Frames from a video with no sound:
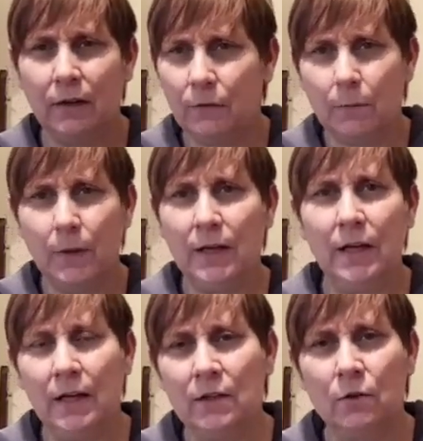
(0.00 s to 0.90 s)
For
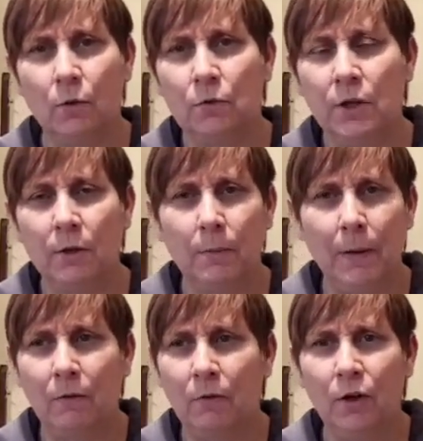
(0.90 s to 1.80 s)
me, it's also
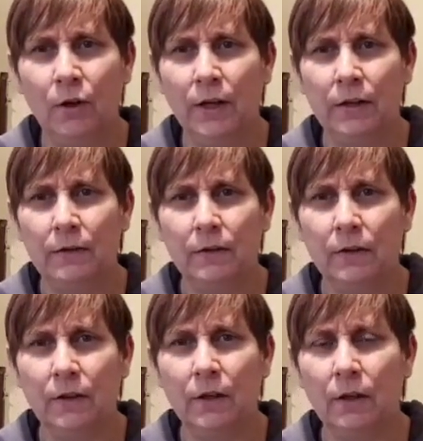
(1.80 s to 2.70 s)
about learning.
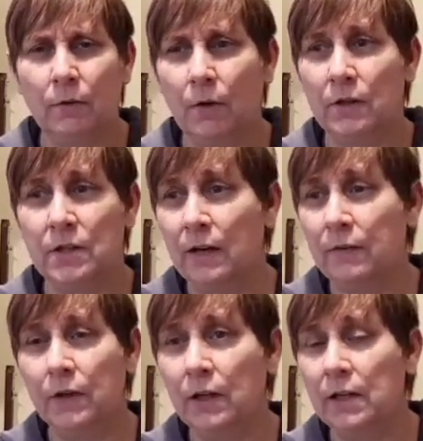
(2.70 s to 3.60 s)
You know, I
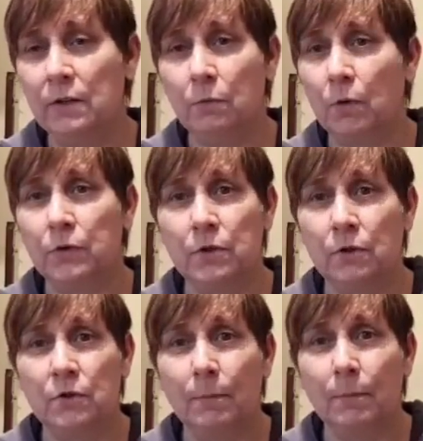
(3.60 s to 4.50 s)
definitely want to do
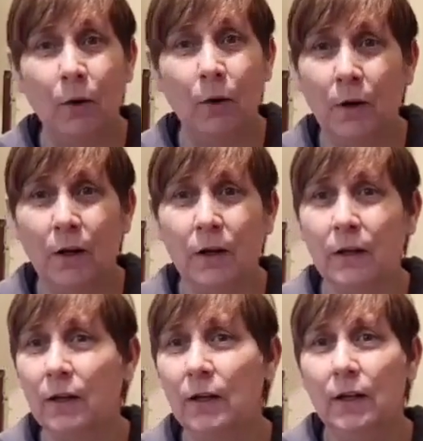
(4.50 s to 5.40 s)
some metal work,
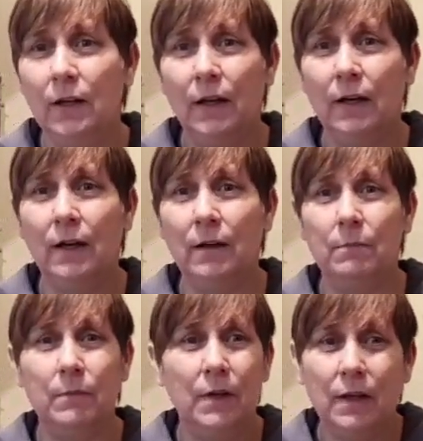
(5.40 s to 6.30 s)

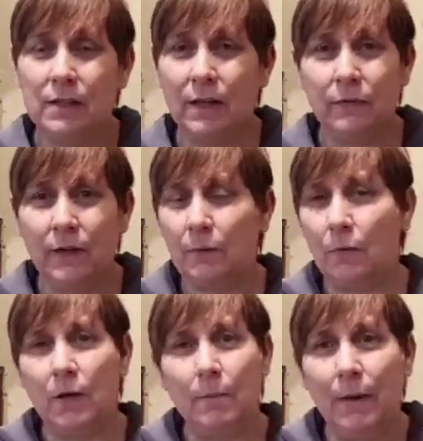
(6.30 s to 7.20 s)
definitely
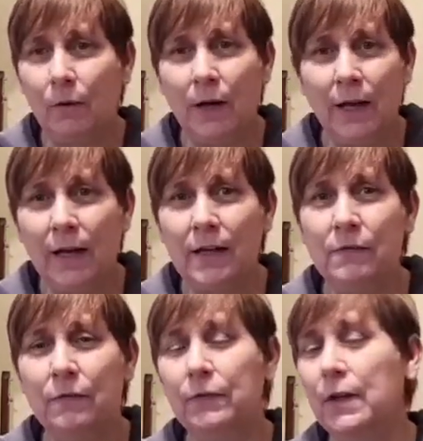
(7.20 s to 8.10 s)
want a metal lathe,
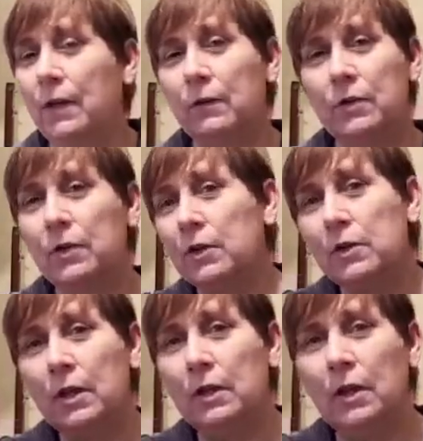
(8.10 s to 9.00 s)
you know. So
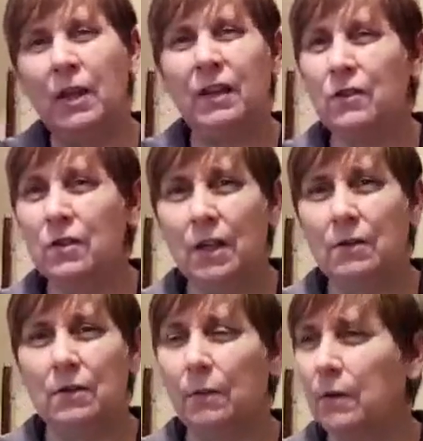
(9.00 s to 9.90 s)
it just keeps
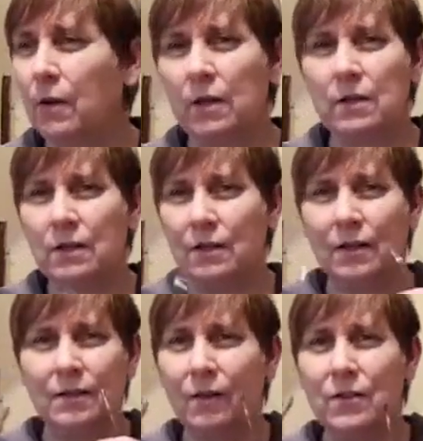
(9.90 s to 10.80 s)
going on. It's
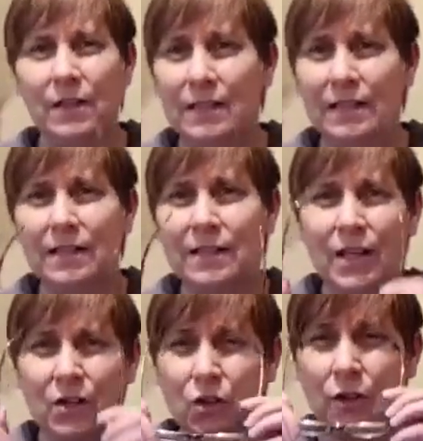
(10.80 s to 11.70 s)
honestly, it's an
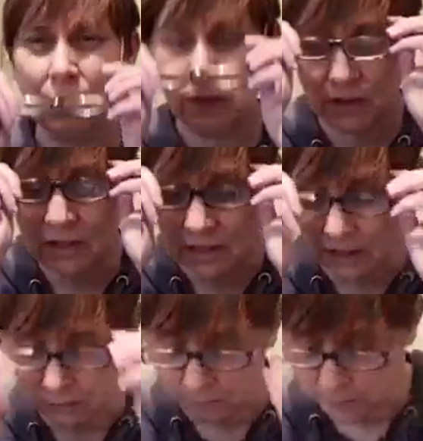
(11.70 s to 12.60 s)
addiction. I need help.